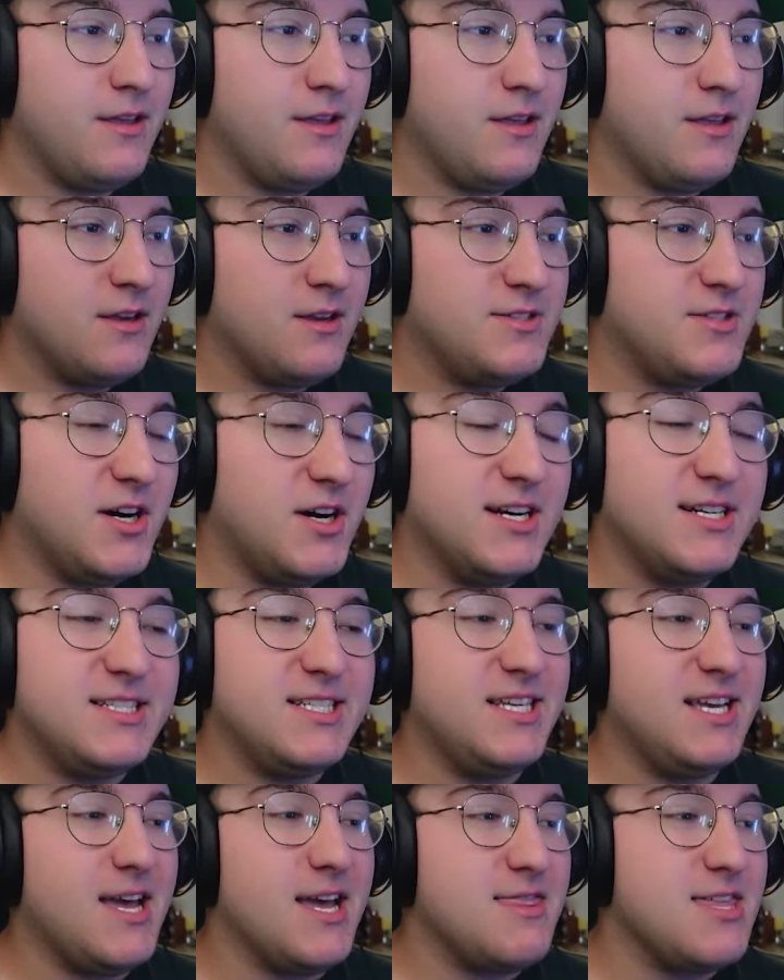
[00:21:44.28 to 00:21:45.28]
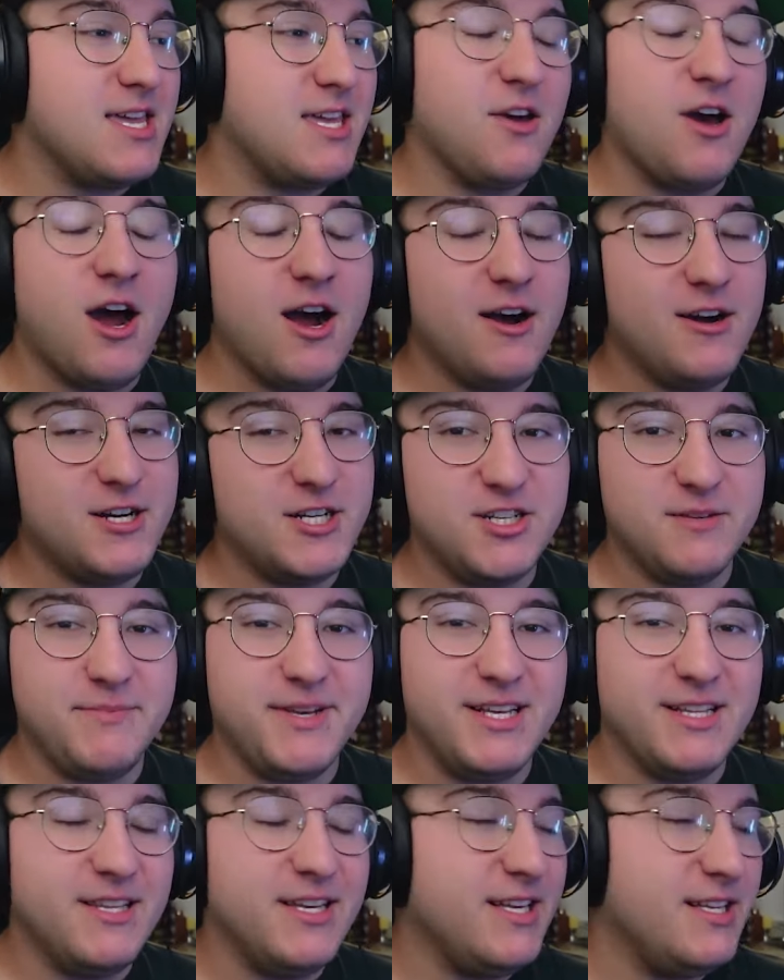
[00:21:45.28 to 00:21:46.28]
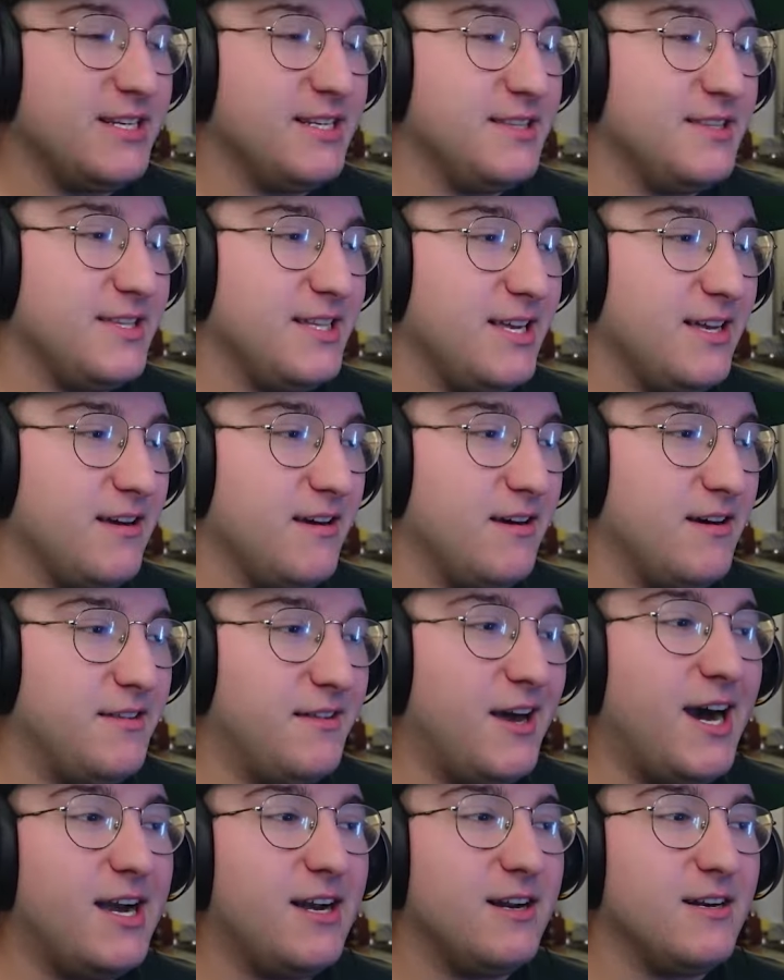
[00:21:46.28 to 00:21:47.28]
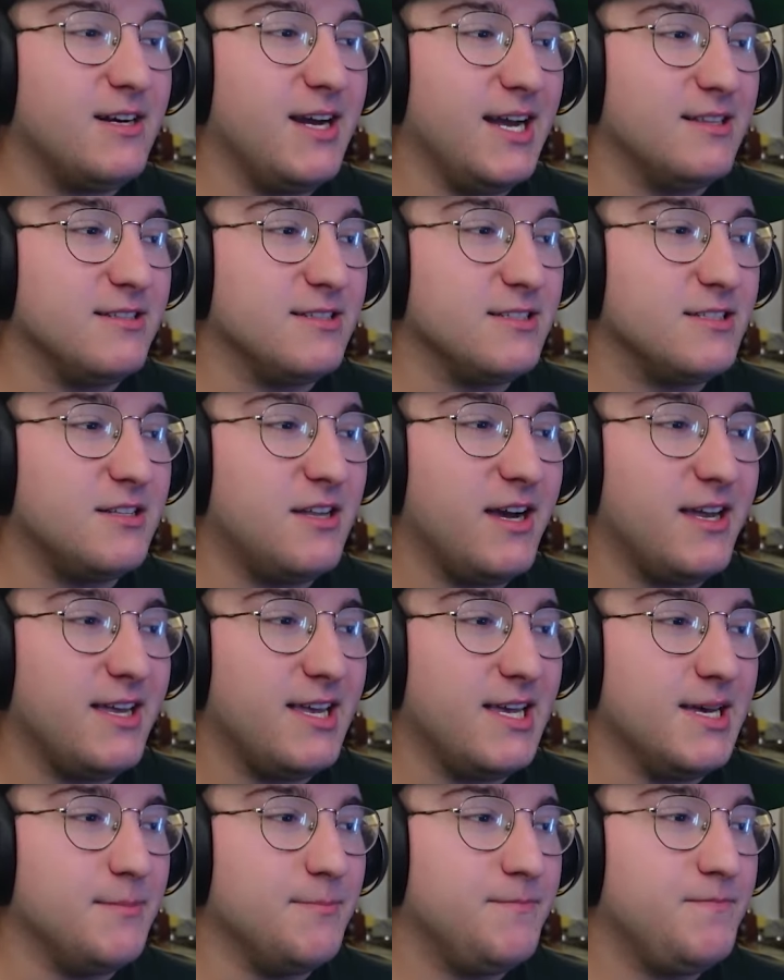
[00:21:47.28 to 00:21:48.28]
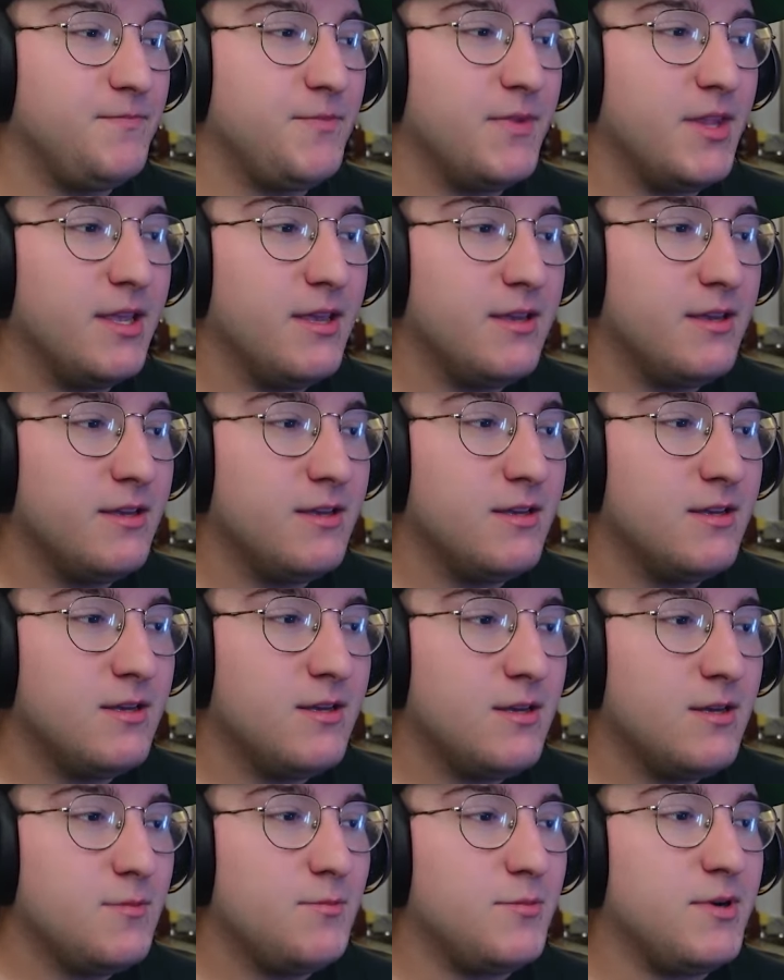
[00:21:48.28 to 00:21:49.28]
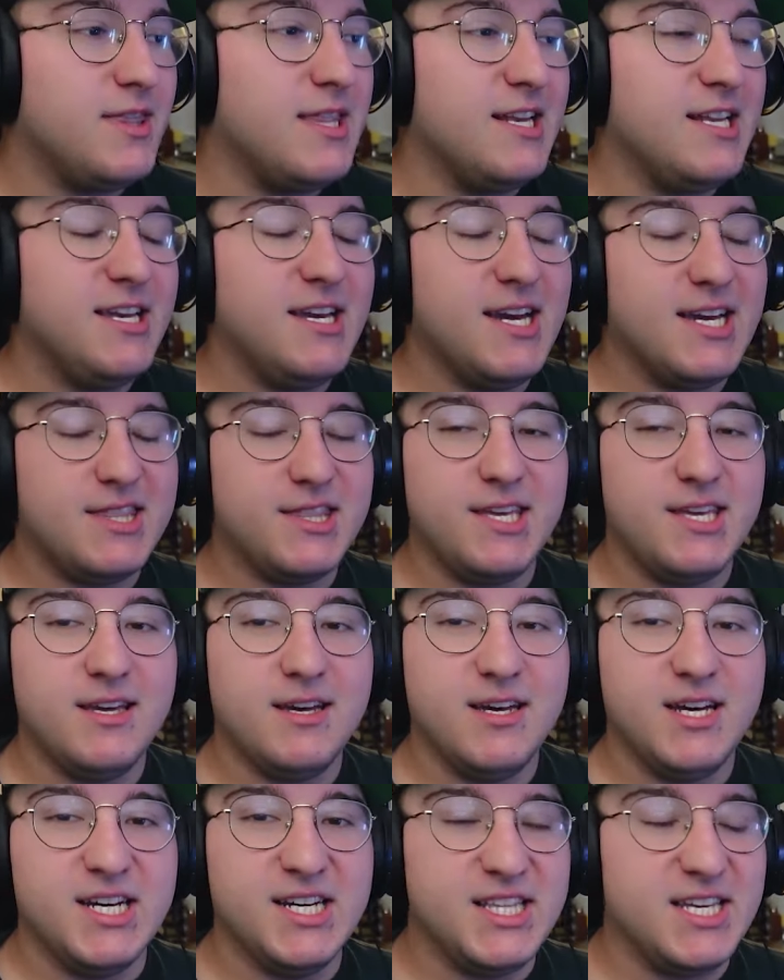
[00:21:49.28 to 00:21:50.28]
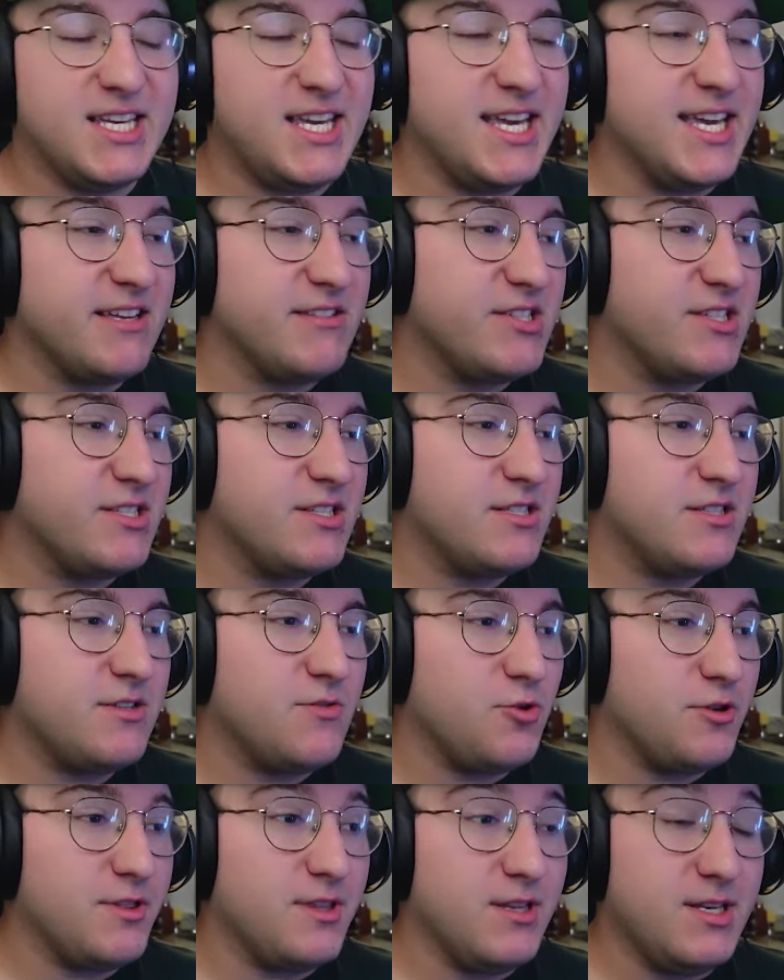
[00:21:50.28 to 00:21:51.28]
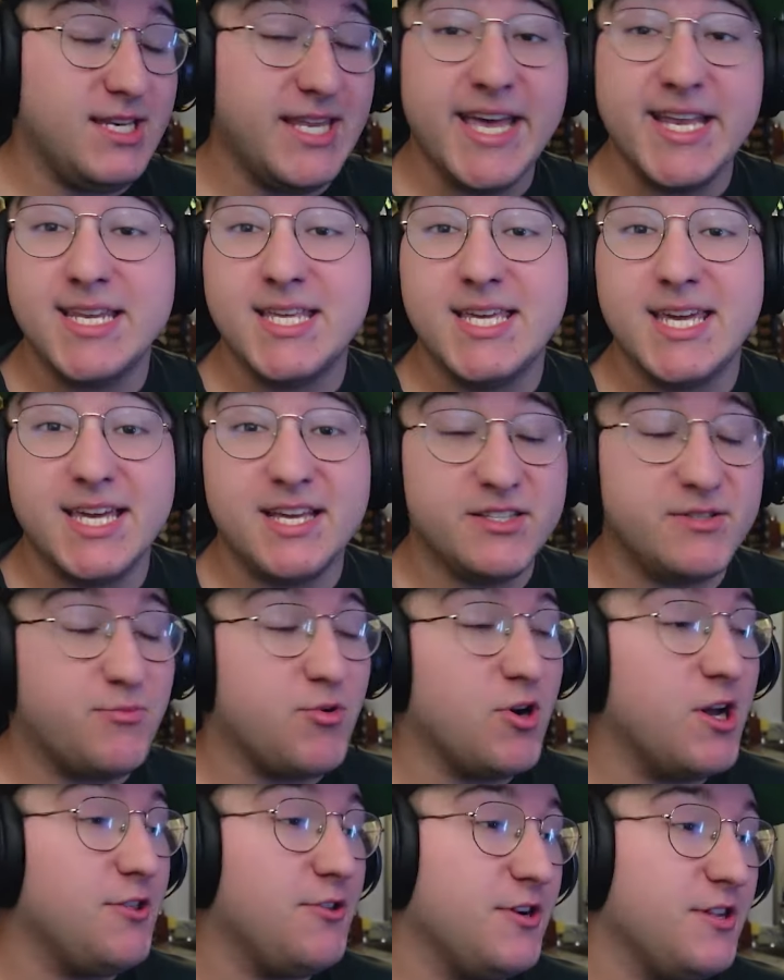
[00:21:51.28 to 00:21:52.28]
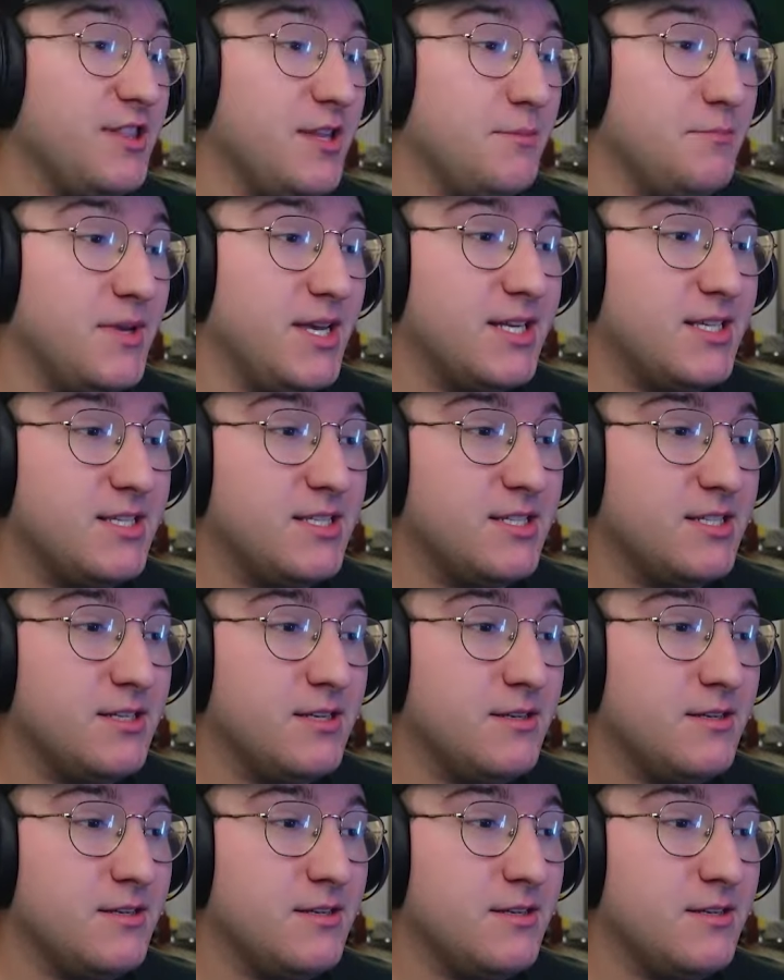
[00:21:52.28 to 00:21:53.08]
Because honestly, I think Yara should be leading the Iron Islands, not him. But then you got the king's, or the dead king's brother in the mix.